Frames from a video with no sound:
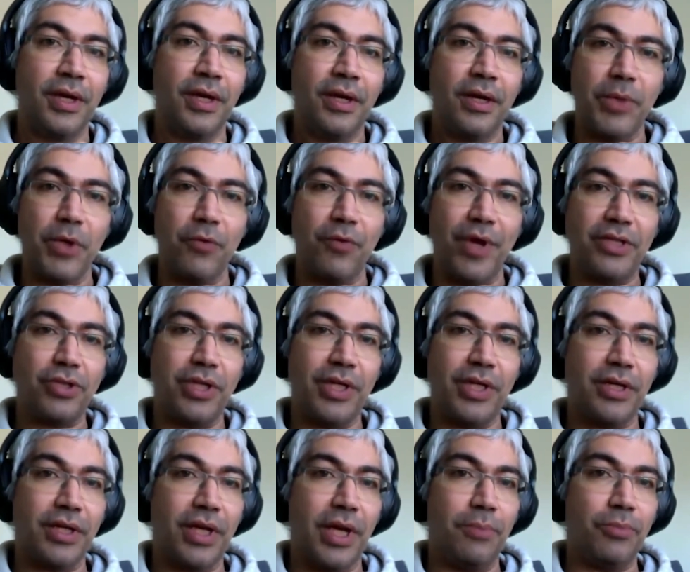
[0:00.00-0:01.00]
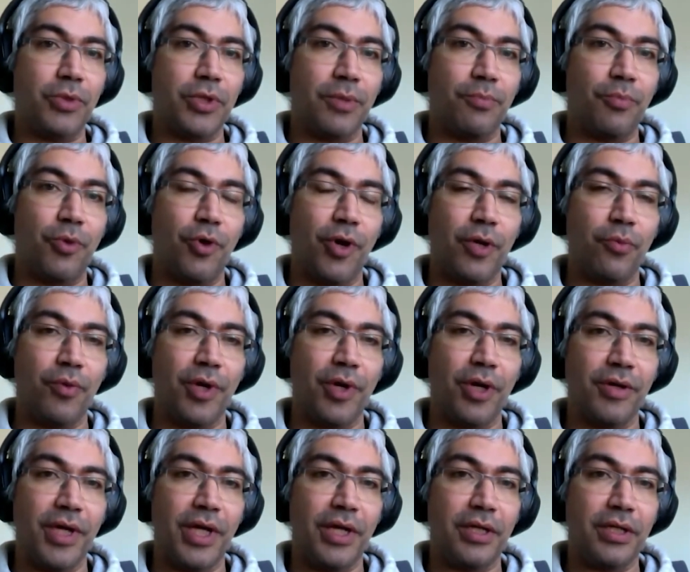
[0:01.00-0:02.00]
Eventually, it came to the point where
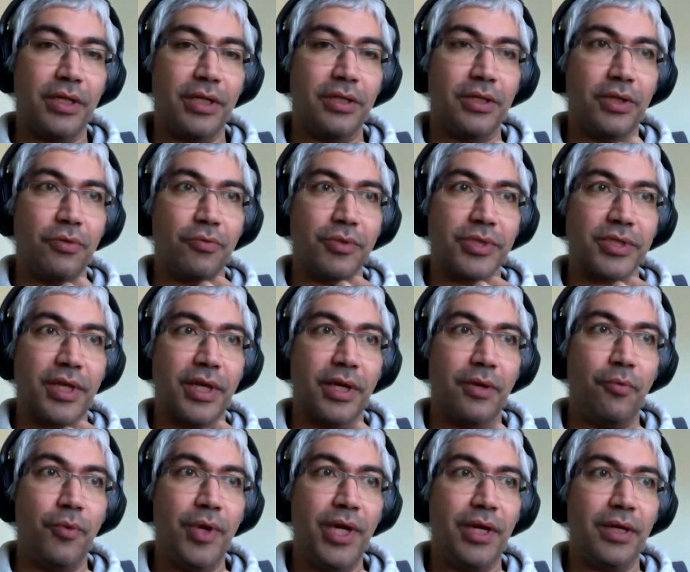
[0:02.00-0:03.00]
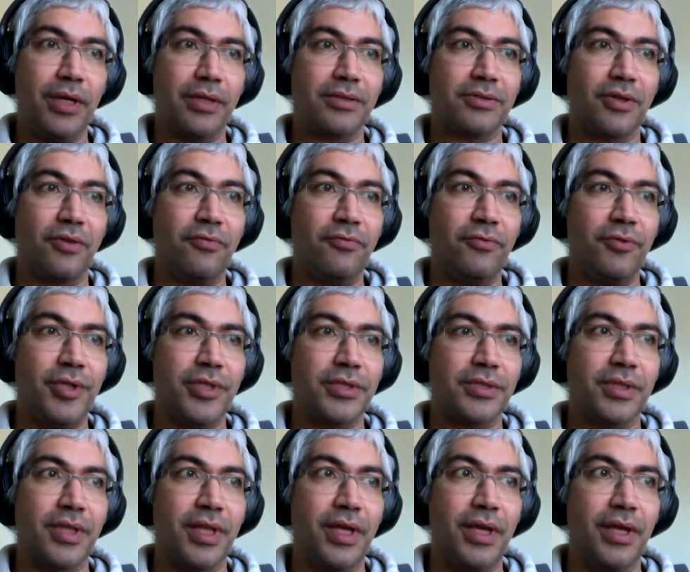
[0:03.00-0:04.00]
AT&T was like, wait, software is a
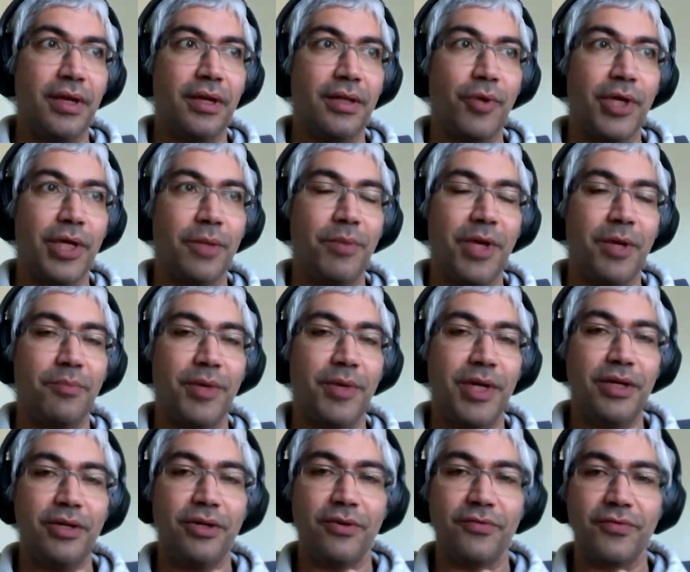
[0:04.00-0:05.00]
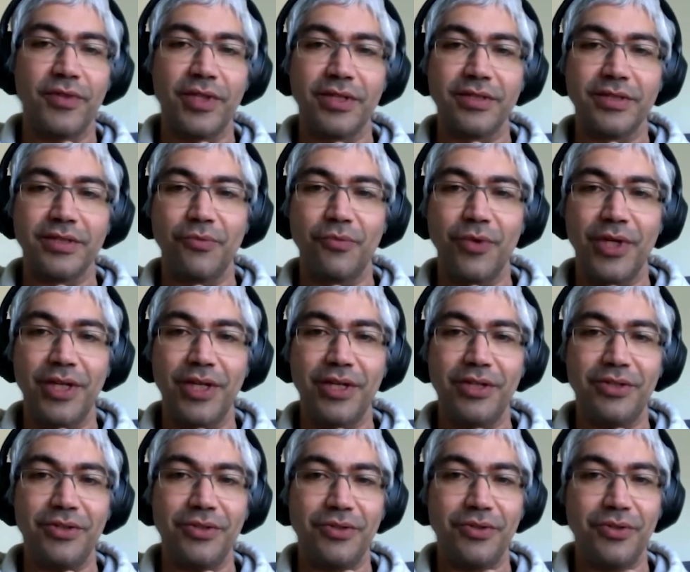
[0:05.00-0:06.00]
thing. We can make money off this, and we
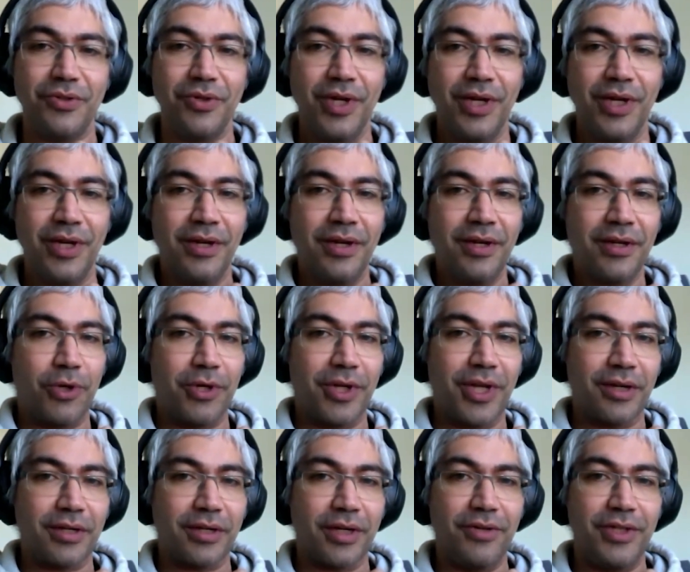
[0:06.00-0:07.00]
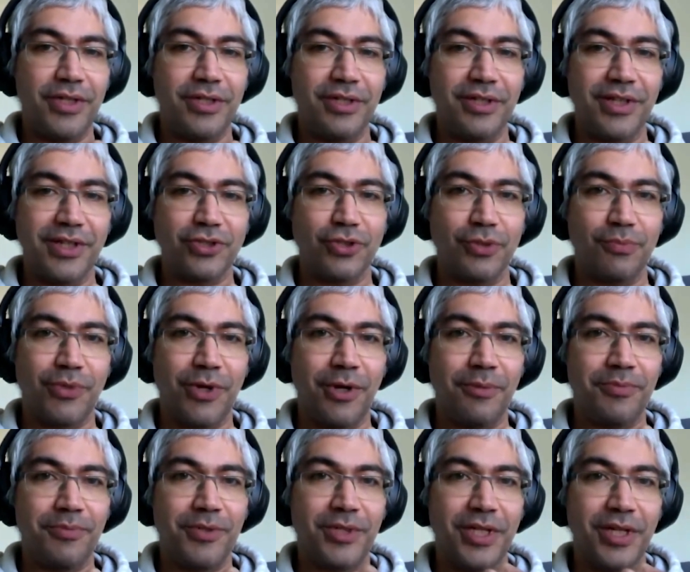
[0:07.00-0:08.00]
need to protect our intellectual
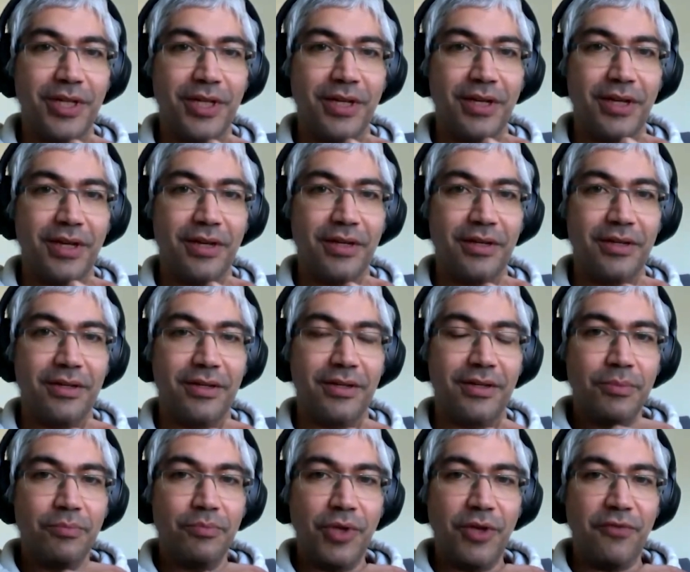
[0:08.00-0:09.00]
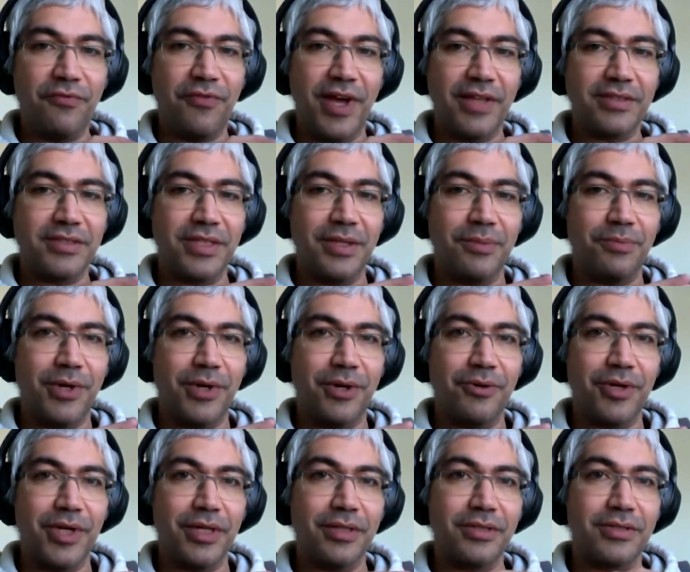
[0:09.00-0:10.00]
property and be fancy
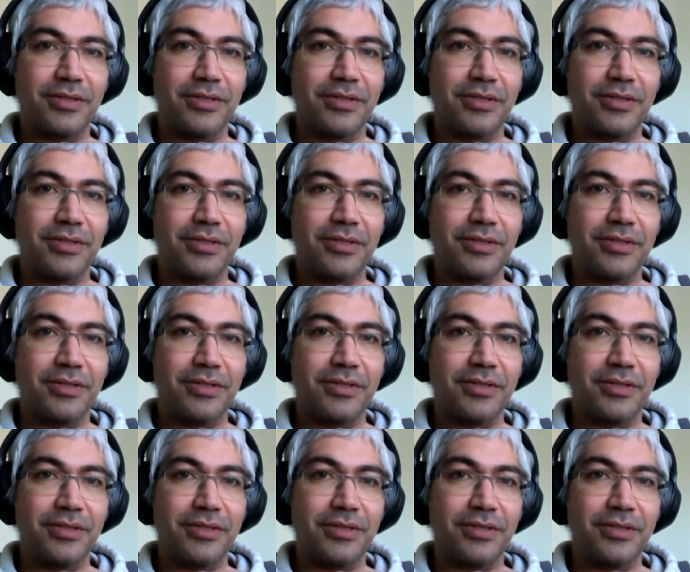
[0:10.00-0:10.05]
about it.